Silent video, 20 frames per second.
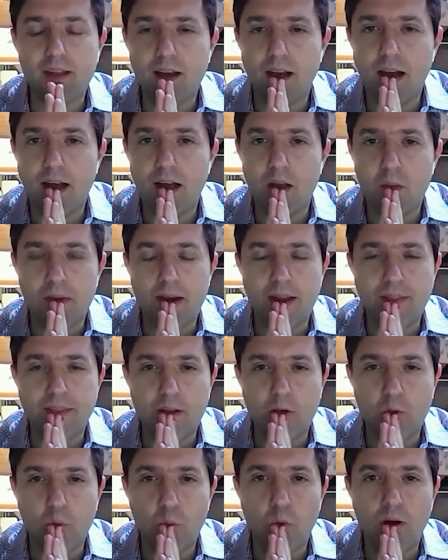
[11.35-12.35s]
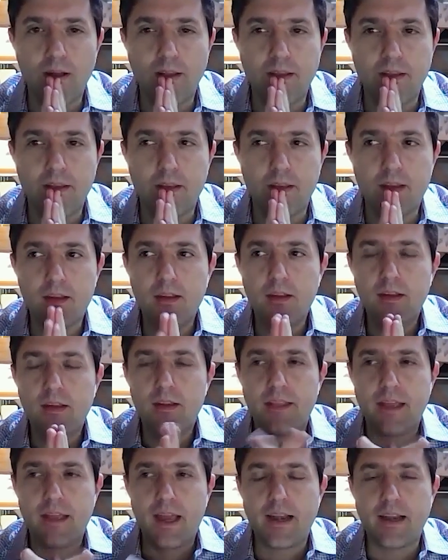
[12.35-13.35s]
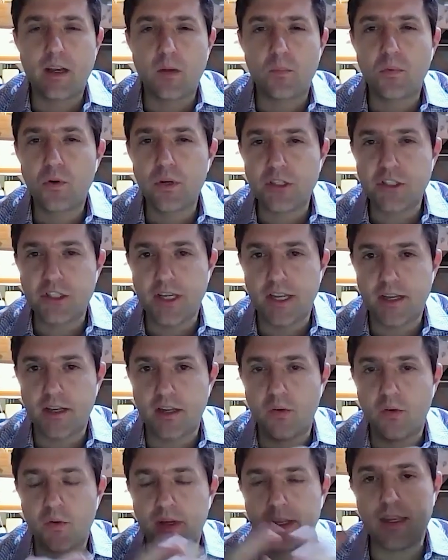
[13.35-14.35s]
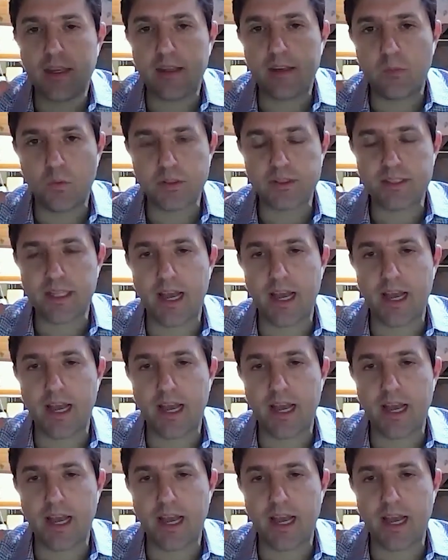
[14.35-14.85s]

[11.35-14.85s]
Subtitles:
And I think one thing I didn't appreciate going in was